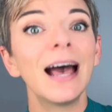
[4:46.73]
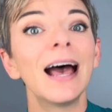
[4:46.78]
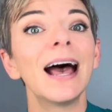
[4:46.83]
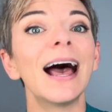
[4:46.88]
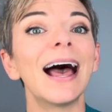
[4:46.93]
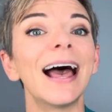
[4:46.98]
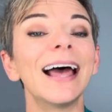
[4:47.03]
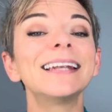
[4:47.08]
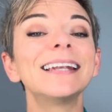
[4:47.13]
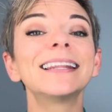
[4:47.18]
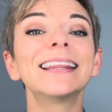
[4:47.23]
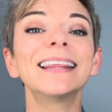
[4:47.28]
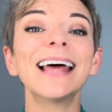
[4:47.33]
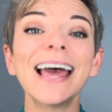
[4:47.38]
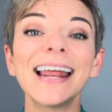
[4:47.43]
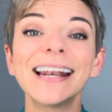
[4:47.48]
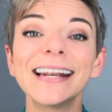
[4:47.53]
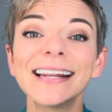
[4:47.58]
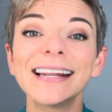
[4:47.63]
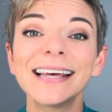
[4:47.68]
and
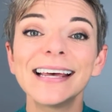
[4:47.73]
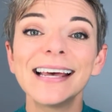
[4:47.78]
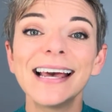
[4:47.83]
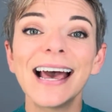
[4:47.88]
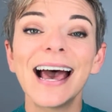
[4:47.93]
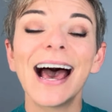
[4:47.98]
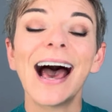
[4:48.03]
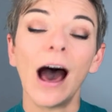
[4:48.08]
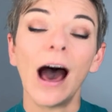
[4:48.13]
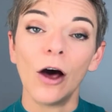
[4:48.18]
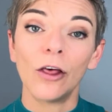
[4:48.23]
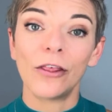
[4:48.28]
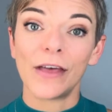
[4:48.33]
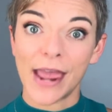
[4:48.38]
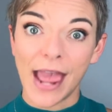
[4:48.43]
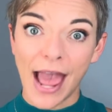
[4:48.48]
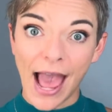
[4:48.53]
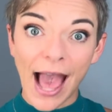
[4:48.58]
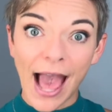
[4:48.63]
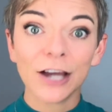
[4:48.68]
then how they
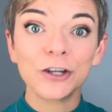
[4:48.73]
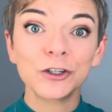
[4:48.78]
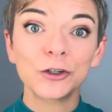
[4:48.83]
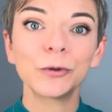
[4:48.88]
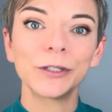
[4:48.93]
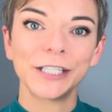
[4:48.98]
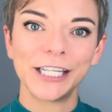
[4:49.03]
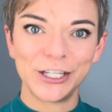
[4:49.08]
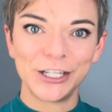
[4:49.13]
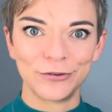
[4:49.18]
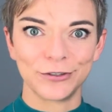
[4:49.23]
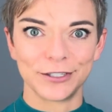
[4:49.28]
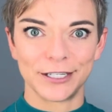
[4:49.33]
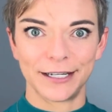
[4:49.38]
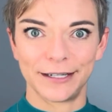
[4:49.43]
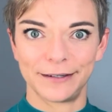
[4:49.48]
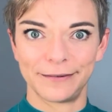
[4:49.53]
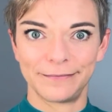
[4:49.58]
actually use it.